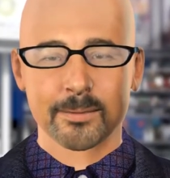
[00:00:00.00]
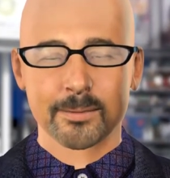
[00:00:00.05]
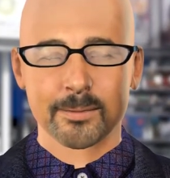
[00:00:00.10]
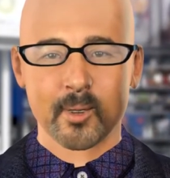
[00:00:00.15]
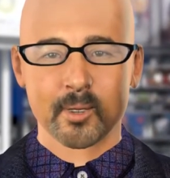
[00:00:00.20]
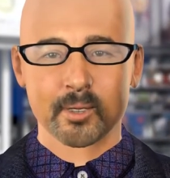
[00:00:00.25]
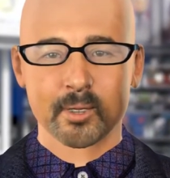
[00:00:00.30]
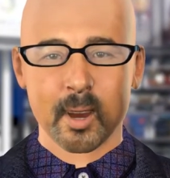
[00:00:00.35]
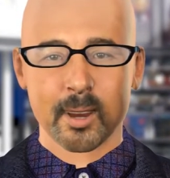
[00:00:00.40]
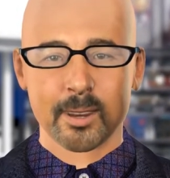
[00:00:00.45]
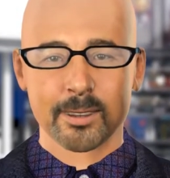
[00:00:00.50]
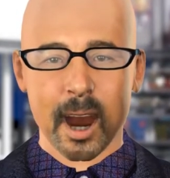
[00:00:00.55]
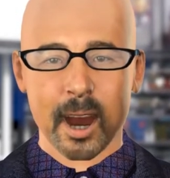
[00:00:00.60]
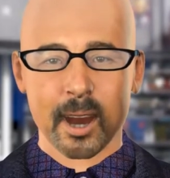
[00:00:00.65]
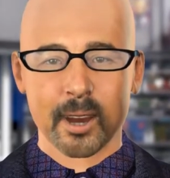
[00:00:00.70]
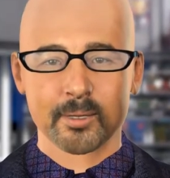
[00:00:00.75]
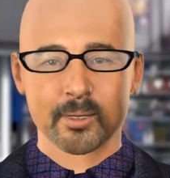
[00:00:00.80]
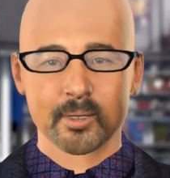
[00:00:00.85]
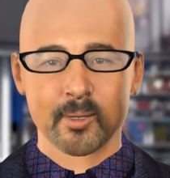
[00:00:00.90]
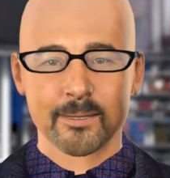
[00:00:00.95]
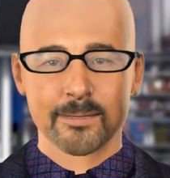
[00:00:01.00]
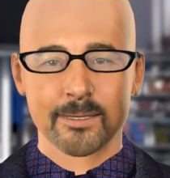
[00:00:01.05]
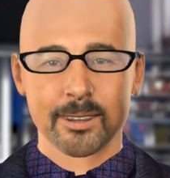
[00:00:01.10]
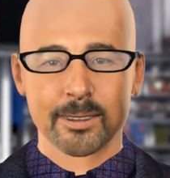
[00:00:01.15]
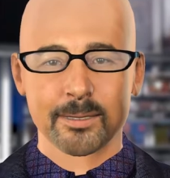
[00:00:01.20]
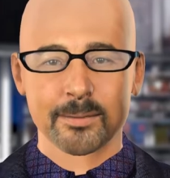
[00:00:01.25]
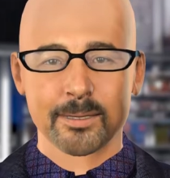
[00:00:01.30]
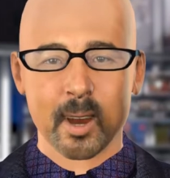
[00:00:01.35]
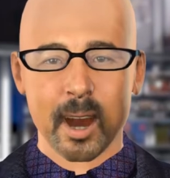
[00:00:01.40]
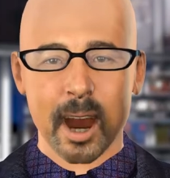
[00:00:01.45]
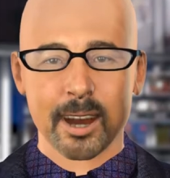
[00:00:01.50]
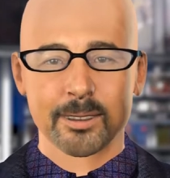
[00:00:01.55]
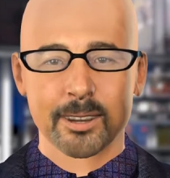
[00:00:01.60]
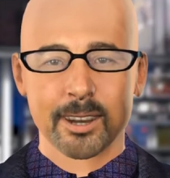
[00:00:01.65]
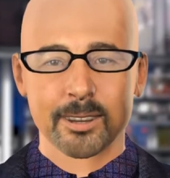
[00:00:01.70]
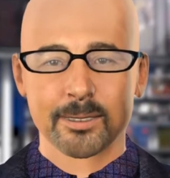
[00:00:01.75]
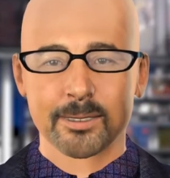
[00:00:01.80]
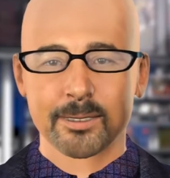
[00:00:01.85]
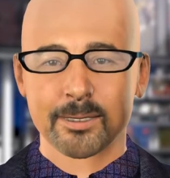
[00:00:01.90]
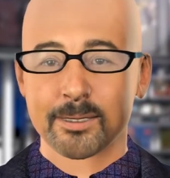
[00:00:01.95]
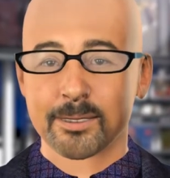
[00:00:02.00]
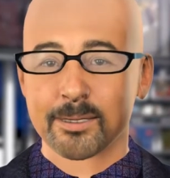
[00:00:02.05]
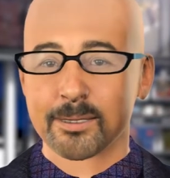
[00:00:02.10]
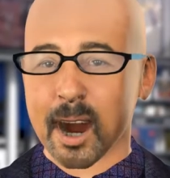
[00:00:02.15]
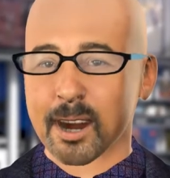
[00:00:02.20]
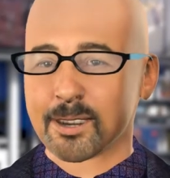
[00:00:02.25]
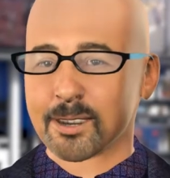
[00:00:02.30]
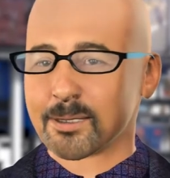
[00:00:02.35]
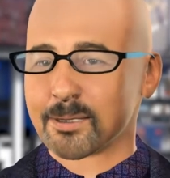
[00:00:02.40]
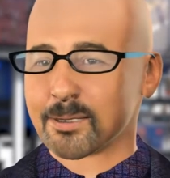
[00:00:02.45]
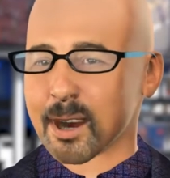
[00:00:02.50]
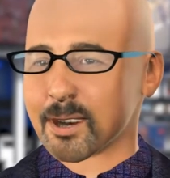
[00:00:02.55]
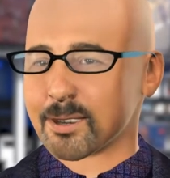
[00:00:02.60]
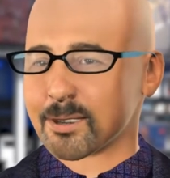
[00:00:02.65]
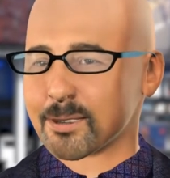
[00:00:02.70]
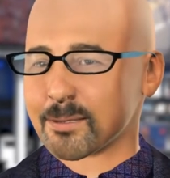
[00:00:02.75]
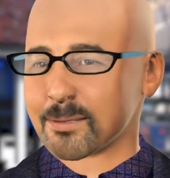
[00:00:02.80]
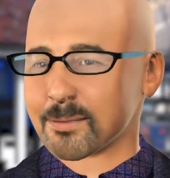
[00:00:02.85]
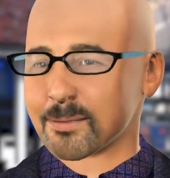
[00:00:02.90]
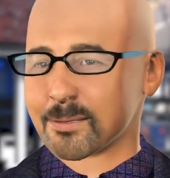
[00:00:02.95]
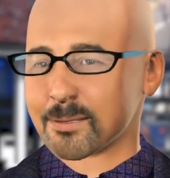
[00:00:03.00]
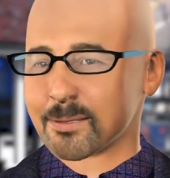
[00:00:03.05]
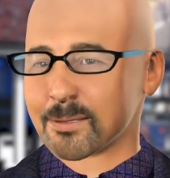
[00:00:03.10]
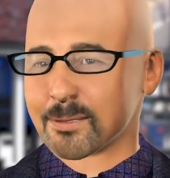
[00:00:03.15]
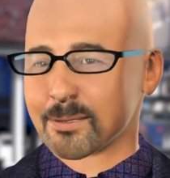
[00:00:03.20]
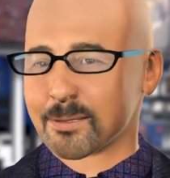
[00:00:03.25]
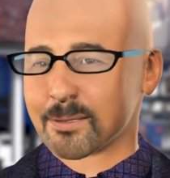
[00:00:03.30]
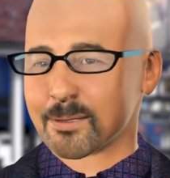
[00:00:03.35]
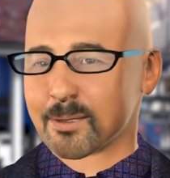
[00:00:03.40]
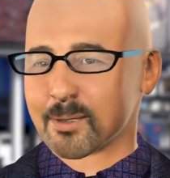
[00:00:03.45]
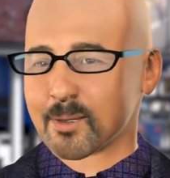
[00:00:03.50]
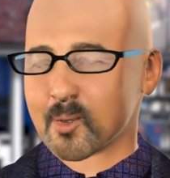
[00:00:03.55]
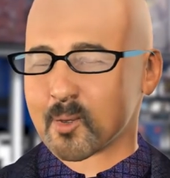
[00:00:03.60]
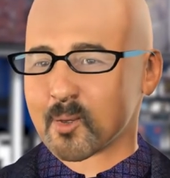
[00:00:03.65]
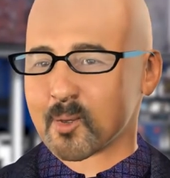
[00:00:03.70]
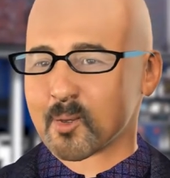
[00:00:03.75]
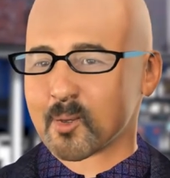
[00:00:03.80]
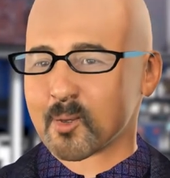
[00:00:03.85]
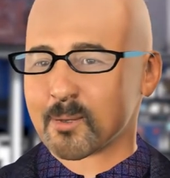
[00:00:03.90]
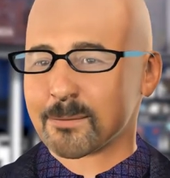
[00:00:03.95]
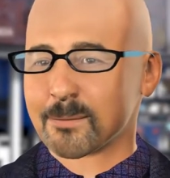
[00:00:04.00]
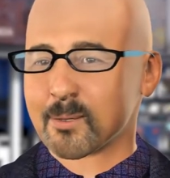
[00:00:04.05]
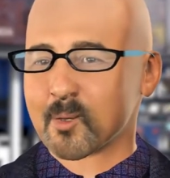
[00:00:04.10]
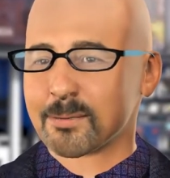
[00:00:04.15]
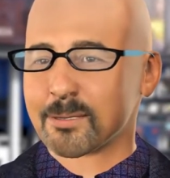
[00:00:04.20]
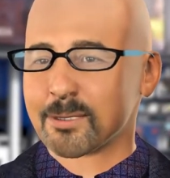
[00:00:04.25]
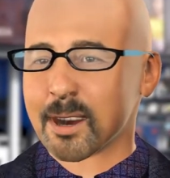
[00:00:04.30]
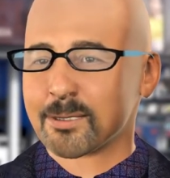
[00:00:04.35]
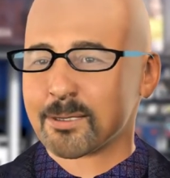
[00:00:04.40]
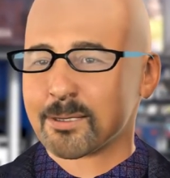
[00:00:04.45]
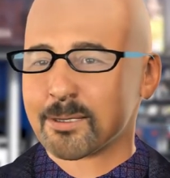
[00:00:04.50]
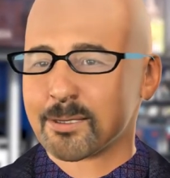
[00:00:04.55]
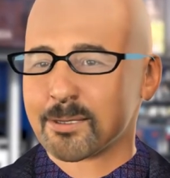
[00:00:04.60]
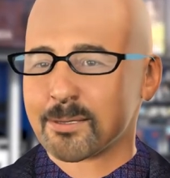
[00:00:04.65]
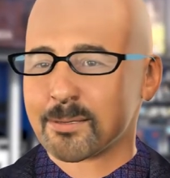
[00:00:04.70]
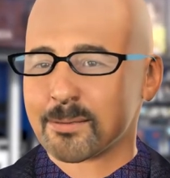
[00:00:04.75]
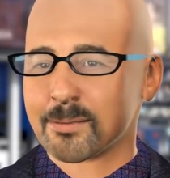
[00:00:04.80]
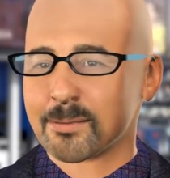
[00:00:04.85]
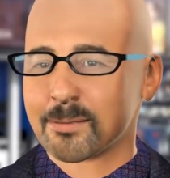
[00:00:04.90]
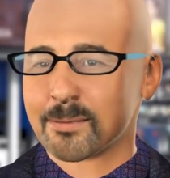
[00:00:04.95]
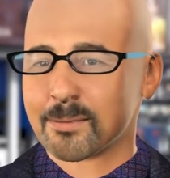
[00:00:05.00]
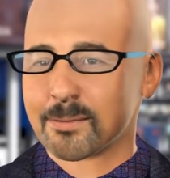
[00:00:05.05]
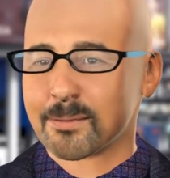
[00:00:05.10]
Winners and awards will be announced in May twenty twenty. Good luck to all.